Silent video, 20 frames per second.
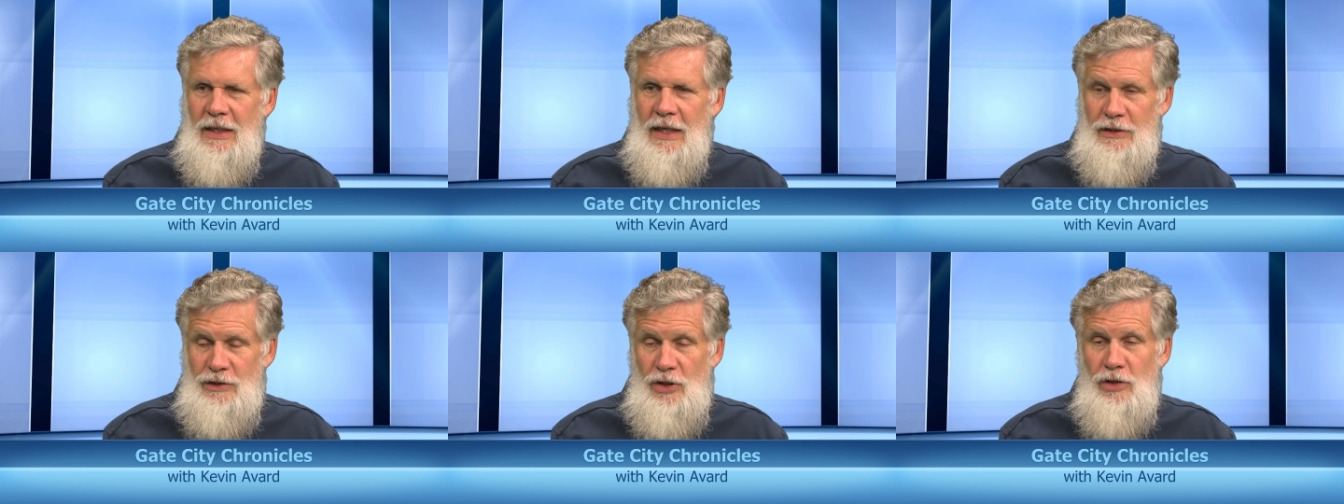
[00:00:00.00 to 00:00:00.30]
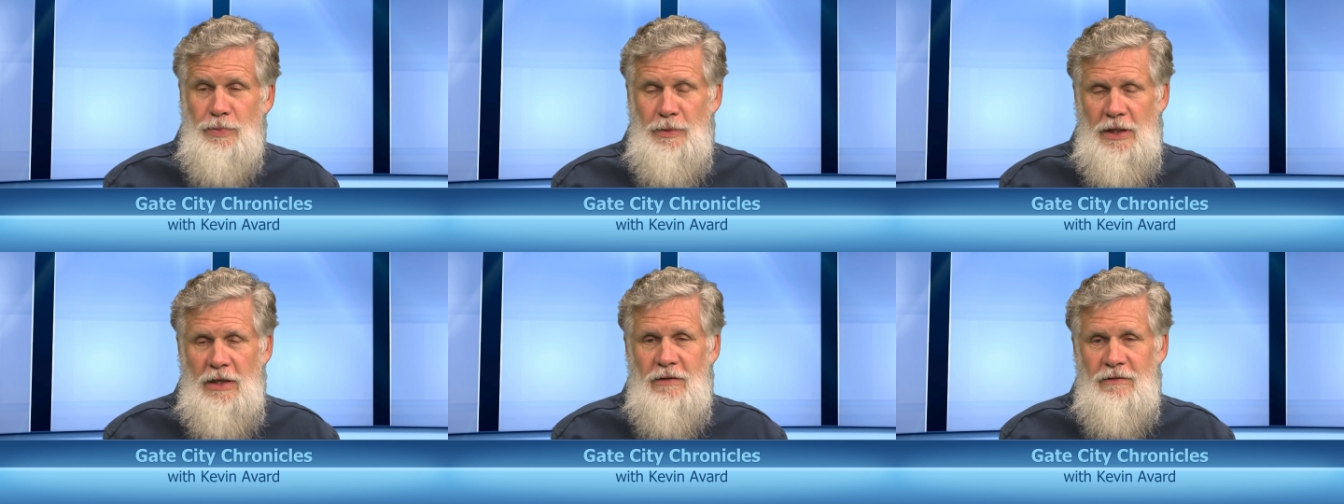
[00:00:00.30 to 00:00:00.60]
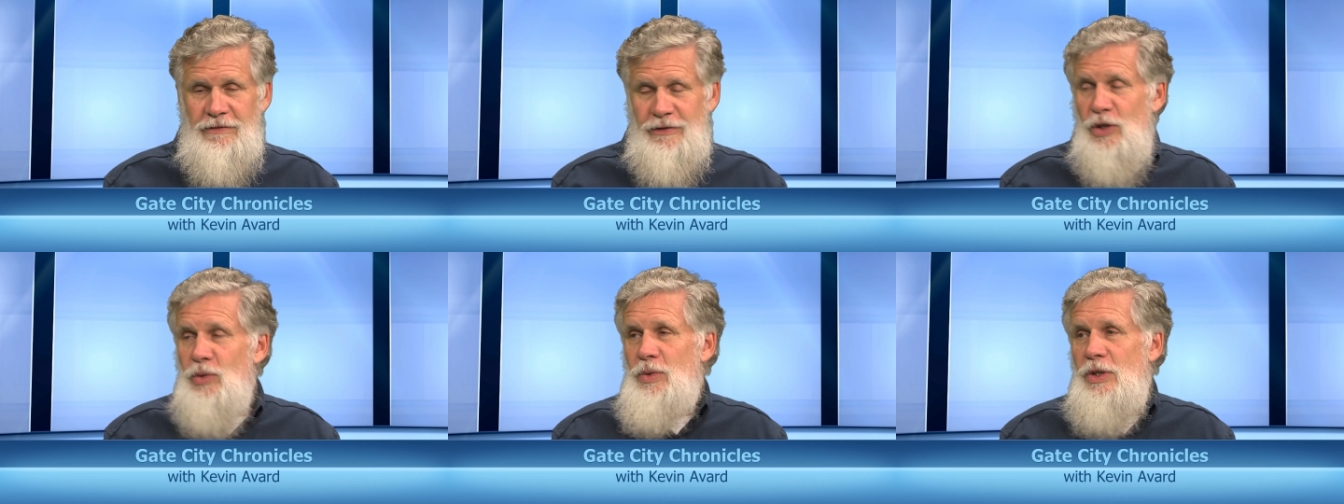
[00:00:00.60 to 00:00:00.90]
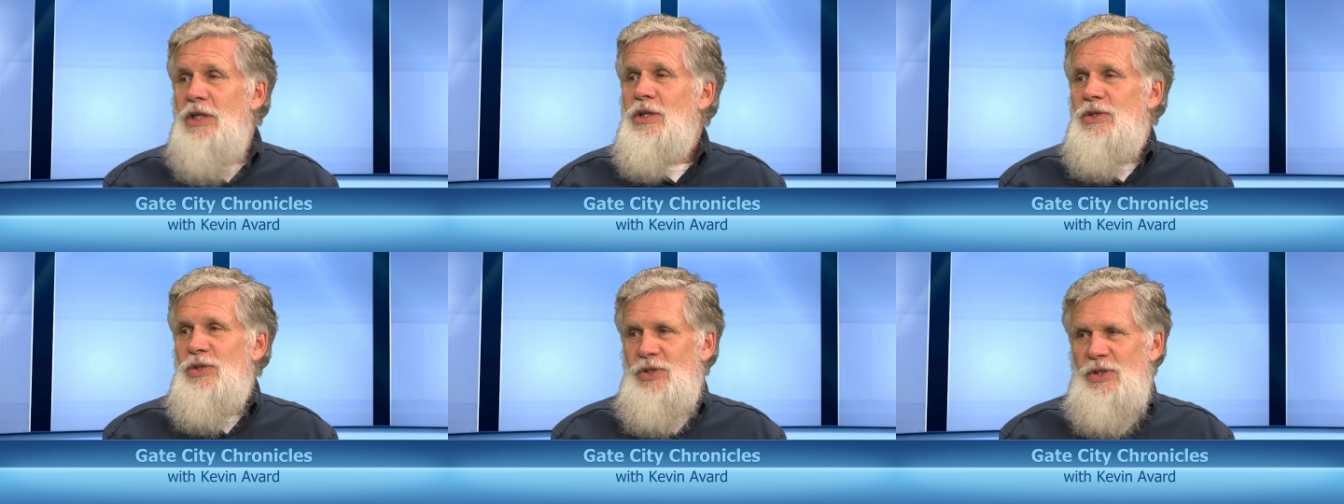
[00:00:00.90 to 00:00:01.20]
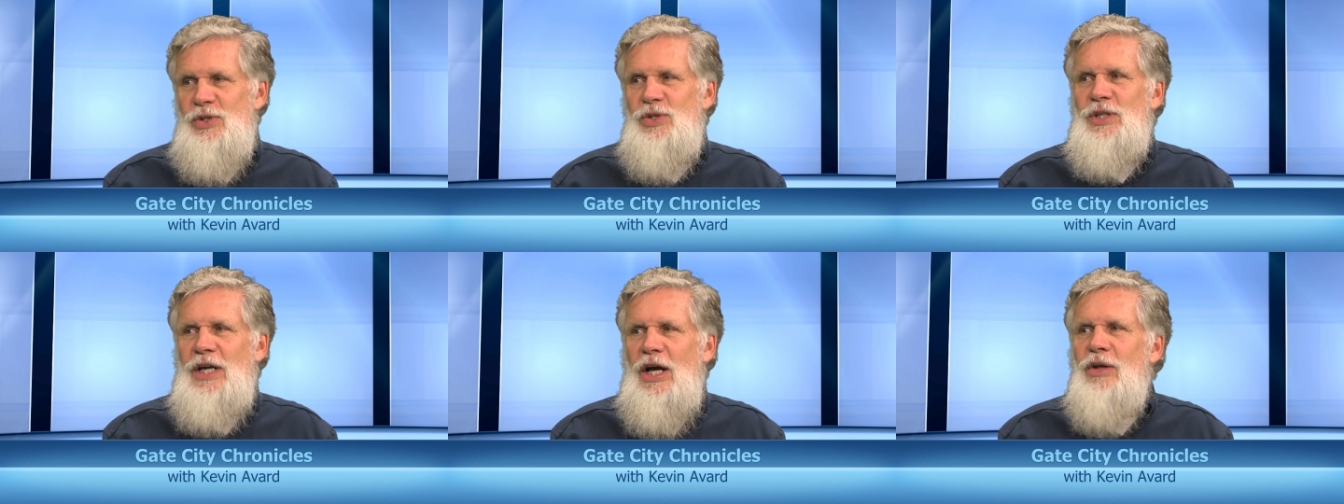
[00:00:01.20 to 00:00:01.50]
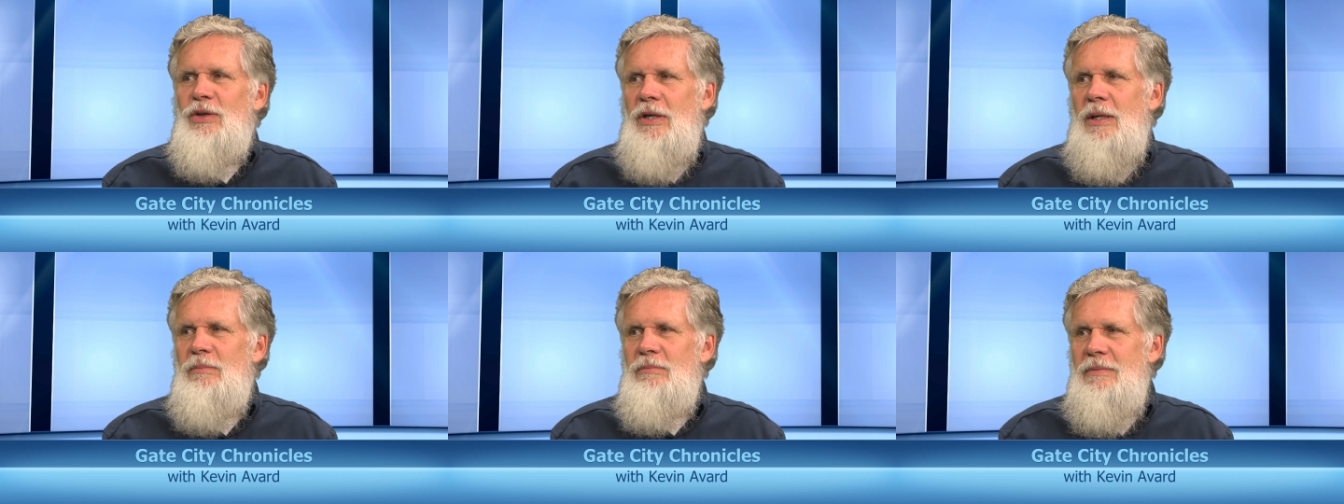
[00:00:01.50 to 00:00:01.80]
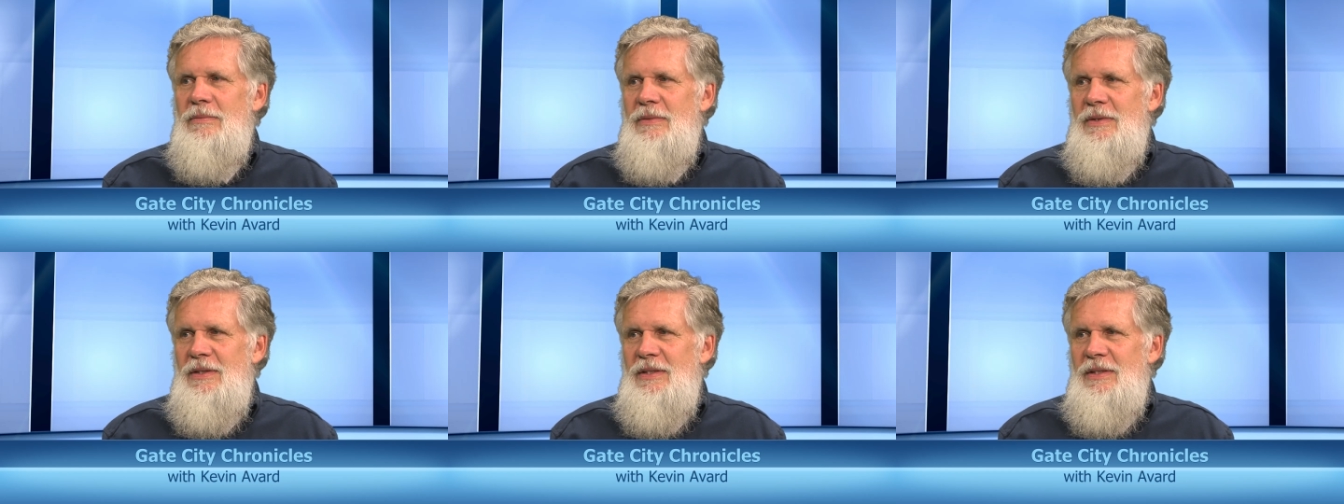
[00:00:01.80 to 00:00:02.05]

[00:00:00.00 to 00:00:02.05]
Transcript: it took me a few years to sell them.